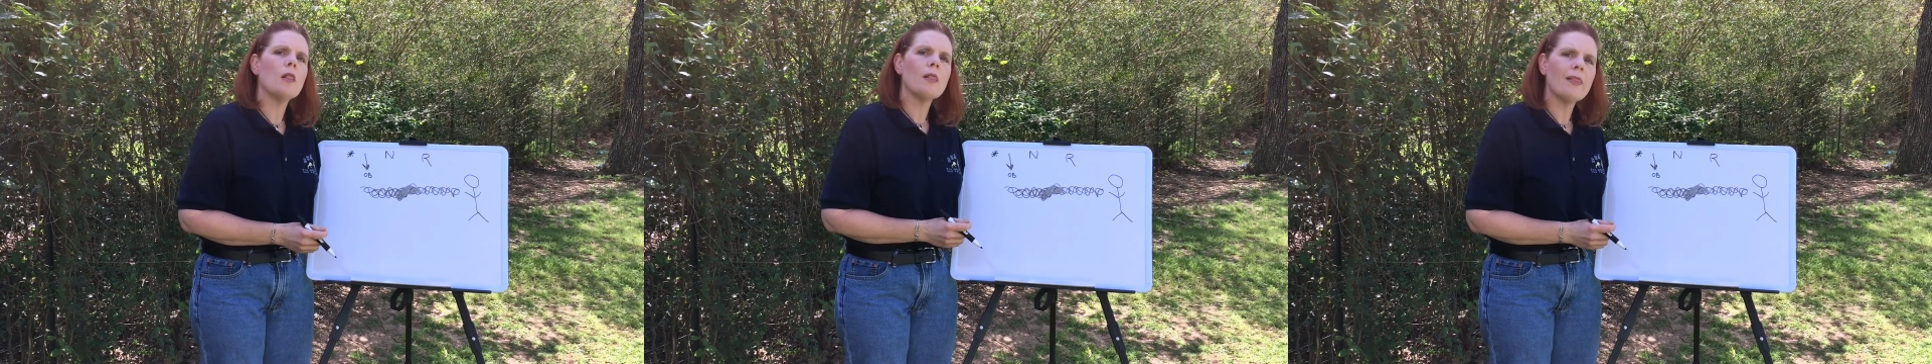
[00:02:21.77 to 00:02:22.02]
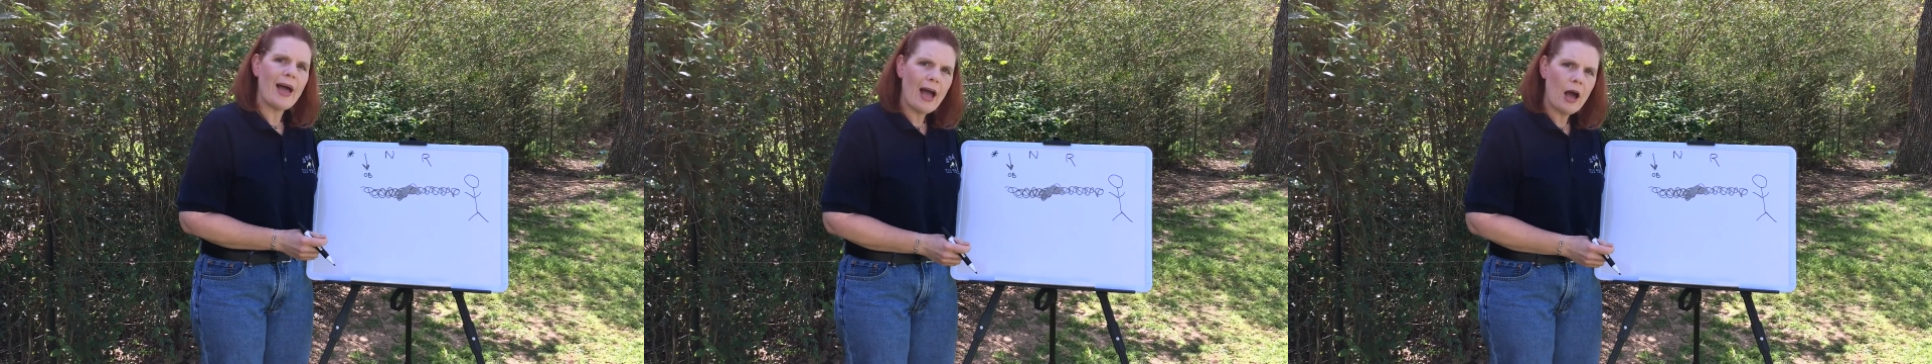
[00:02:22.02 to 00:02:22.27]

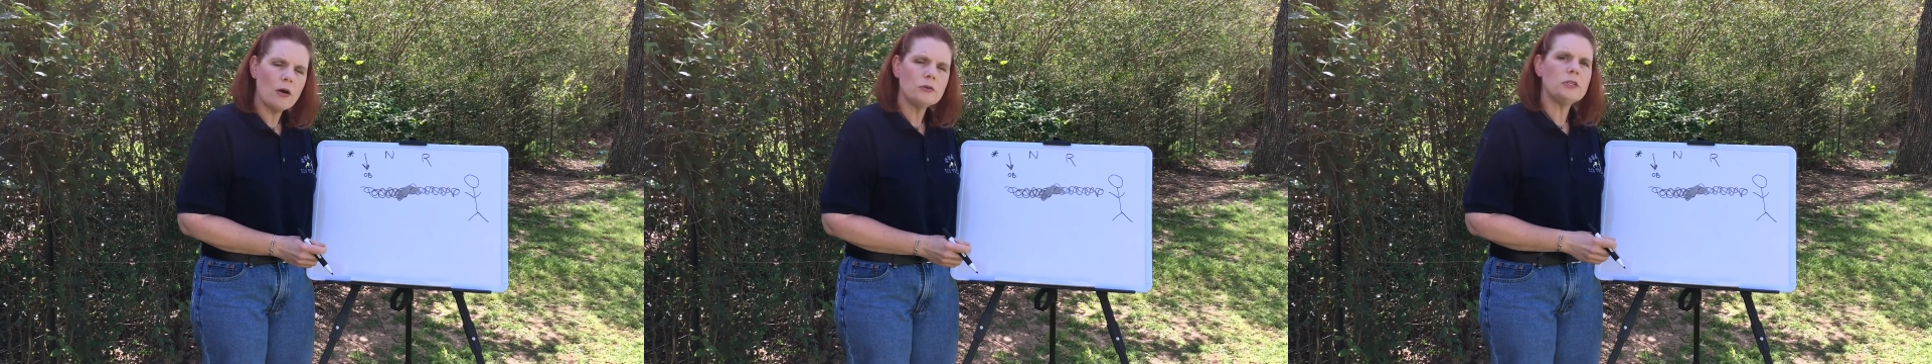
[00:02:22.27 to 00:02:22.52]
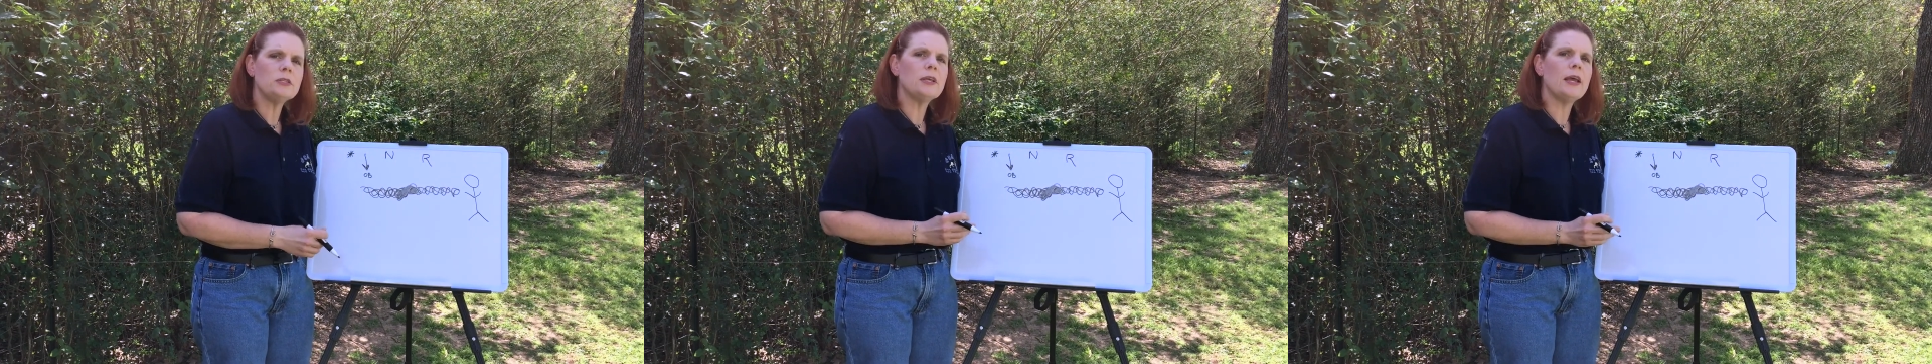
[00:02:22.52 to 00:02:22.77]
allow
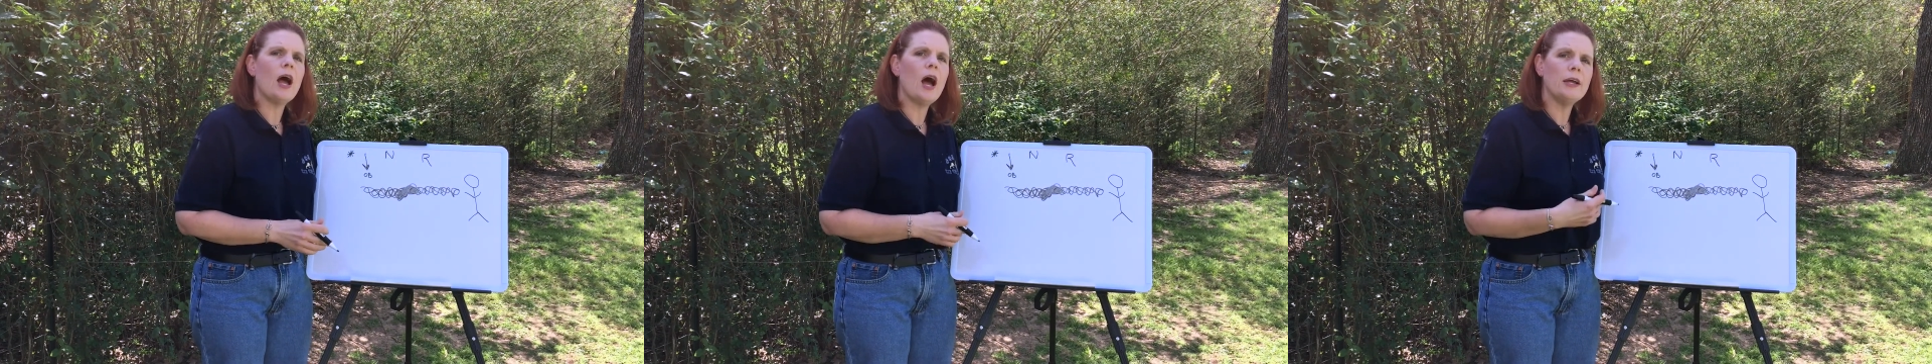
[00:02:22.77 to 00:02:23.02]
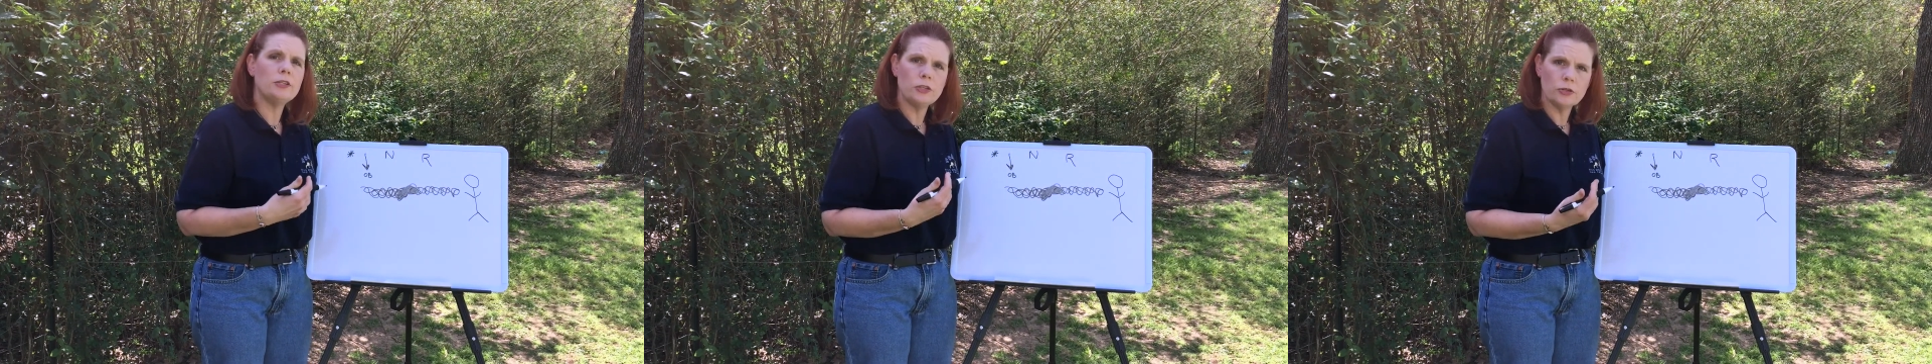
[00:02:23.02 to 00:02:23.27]
to say
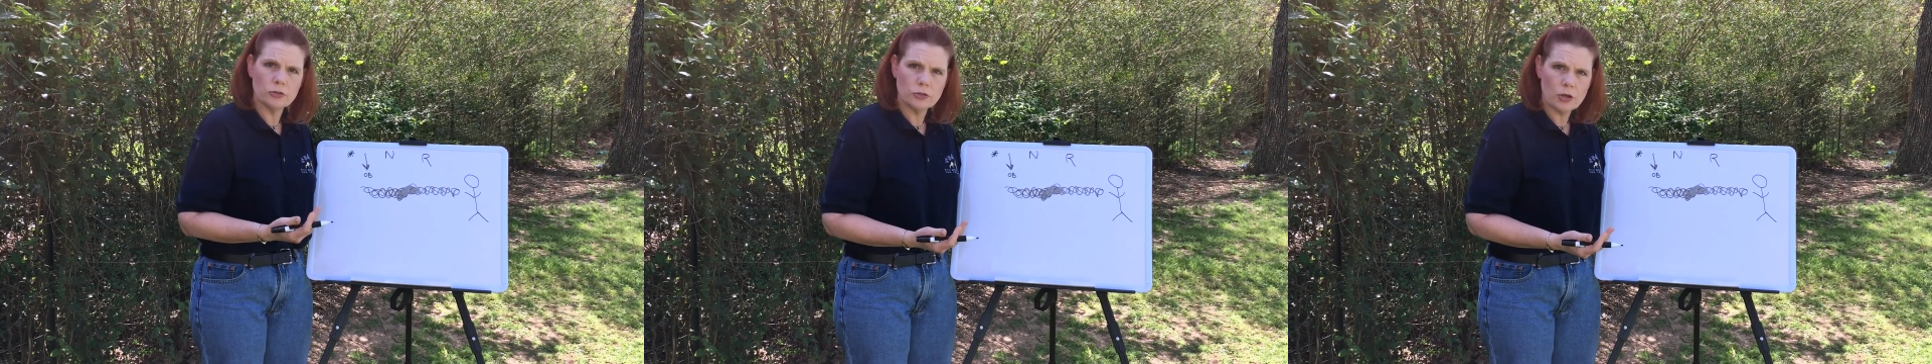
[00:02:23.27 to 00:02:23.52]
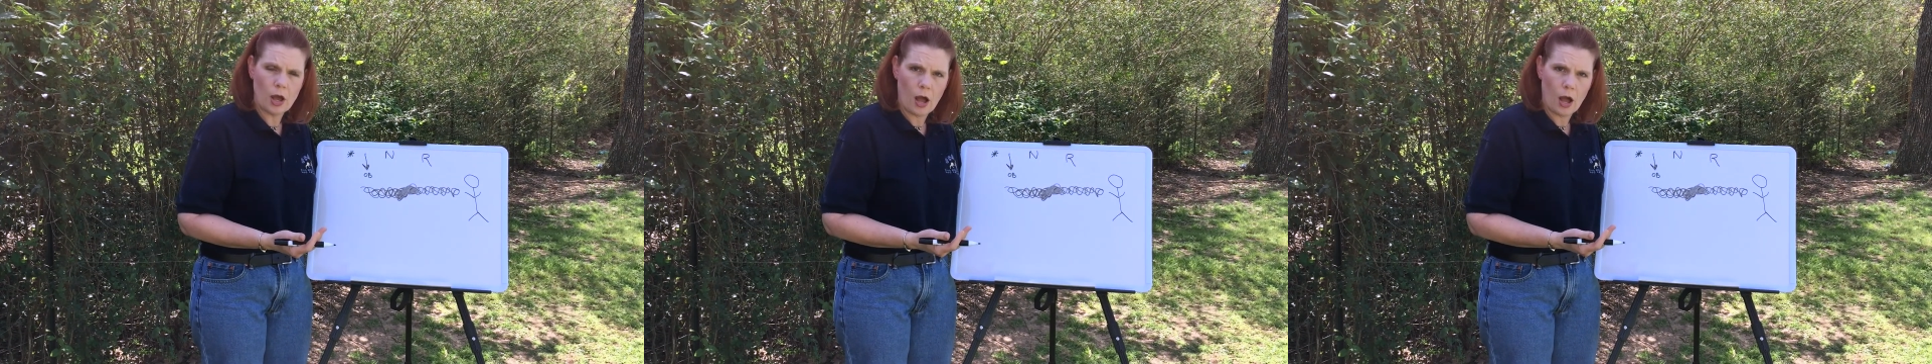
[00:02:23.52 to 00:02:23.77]
hi to your
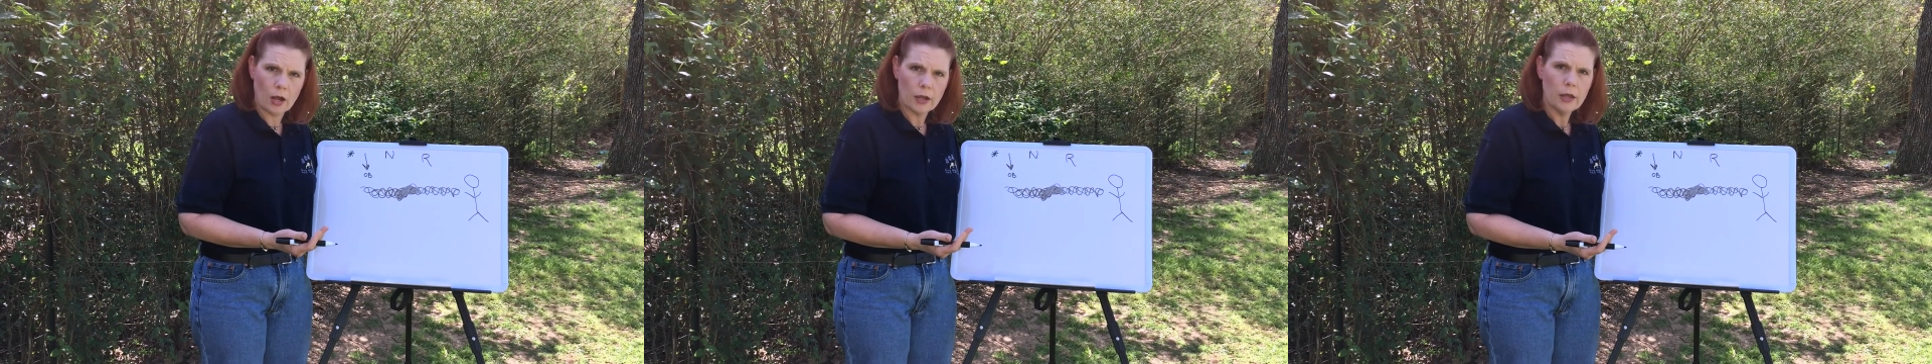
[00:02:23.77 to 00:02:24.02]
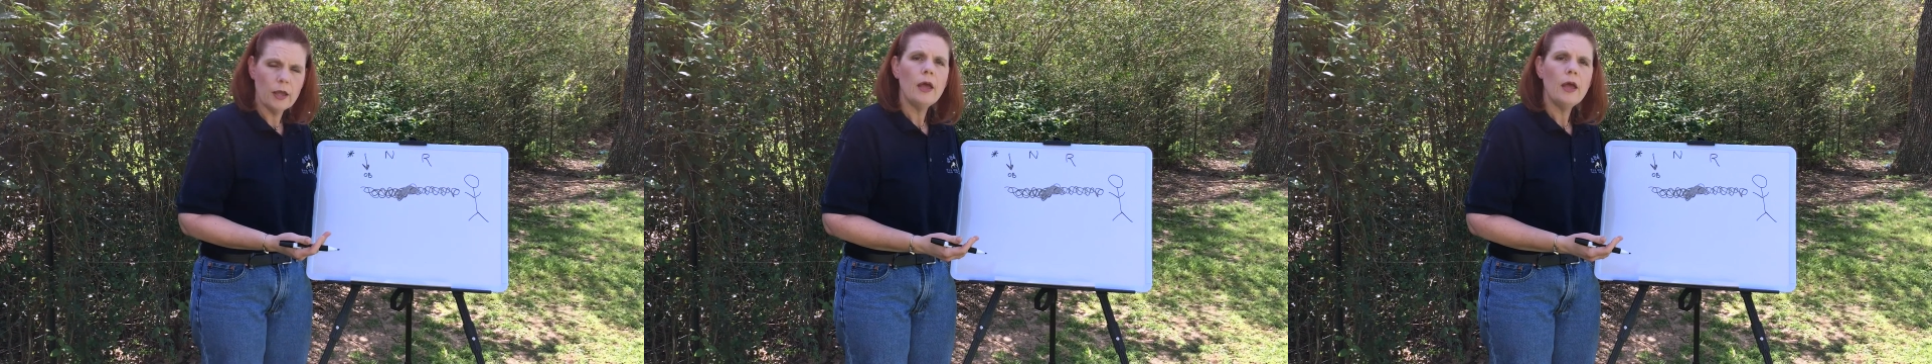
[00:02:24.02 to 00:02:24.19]
dog,